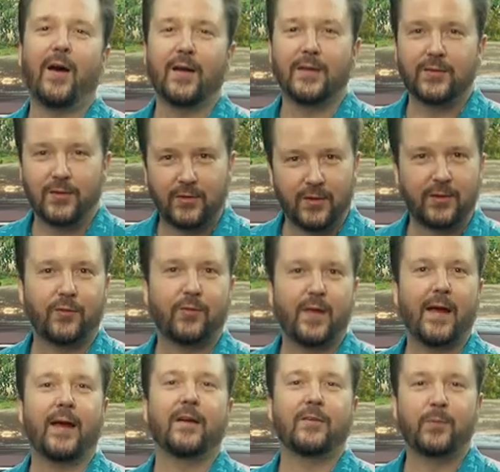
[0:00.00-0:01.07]
on Six
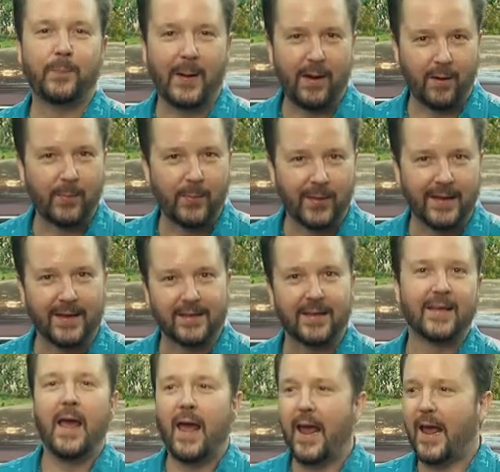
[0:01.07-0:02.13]
Flags Power Plant.
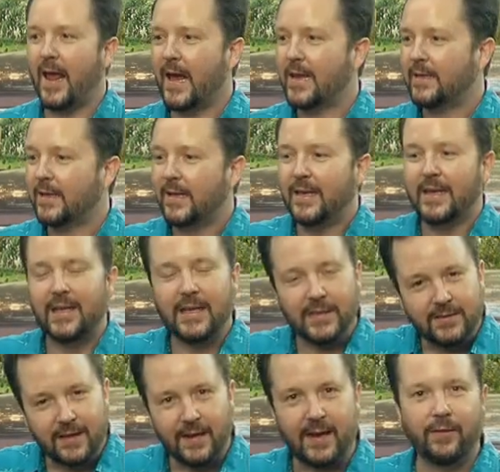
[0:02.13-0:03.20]
And he
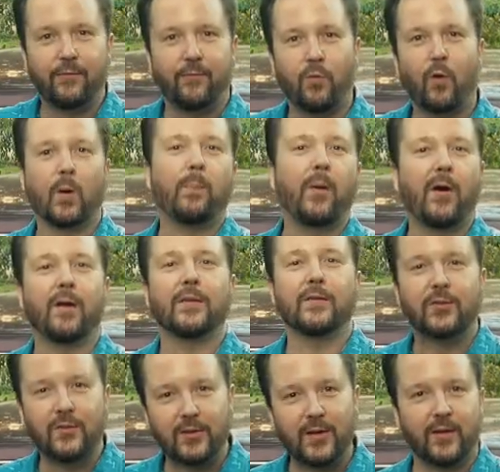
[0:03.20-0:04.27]
did a four part
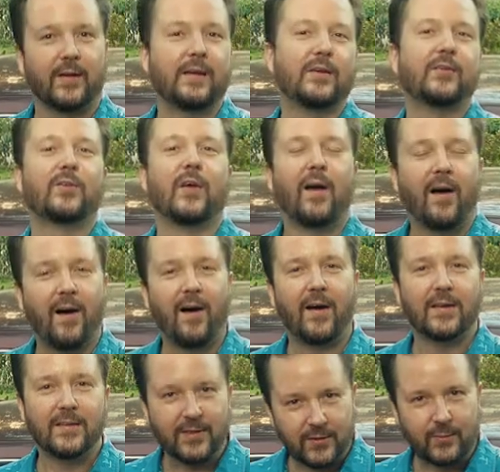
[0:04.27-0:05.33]
series
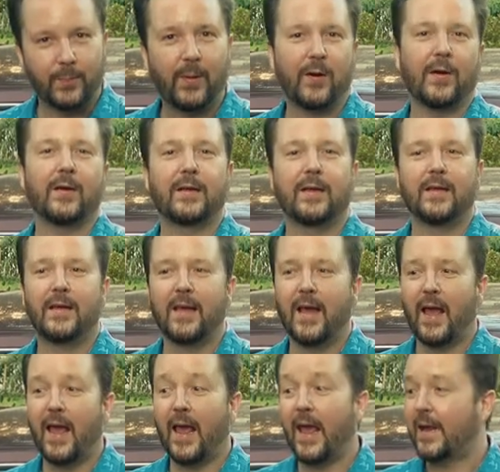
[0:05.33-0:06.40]
on this park.
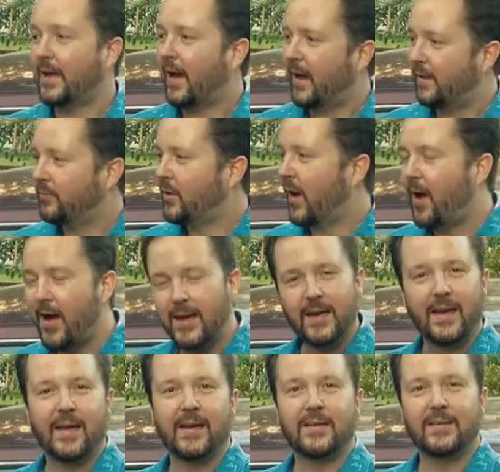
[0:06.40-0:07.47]
And I've gone
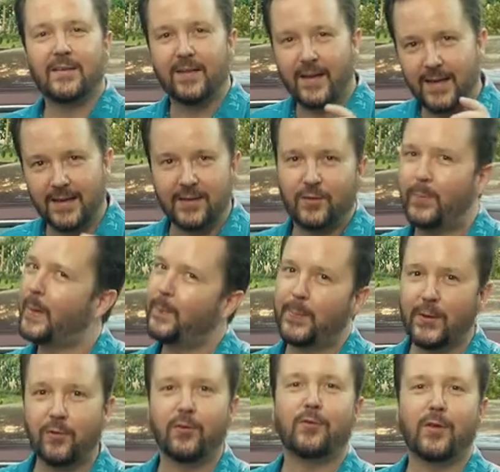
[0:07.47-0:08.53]
and taken as many
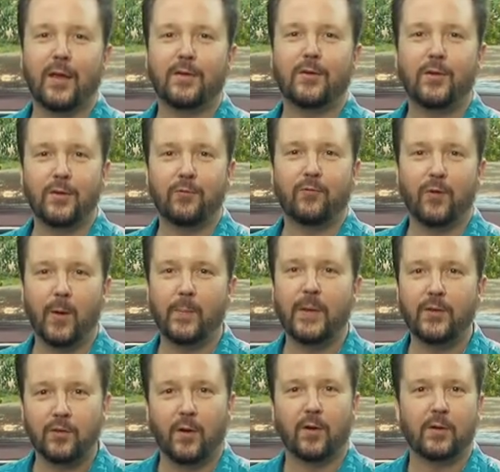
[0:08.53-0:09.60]
pictures as I could from
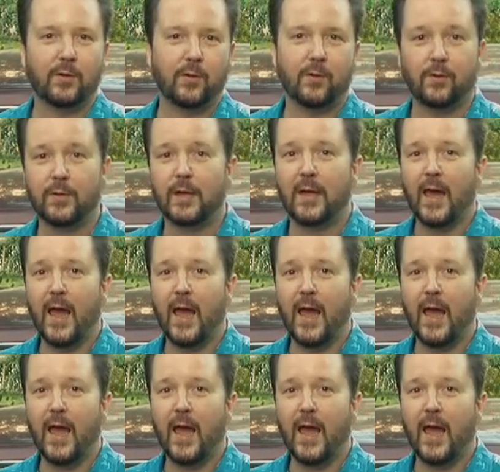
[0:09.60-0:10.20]
his article.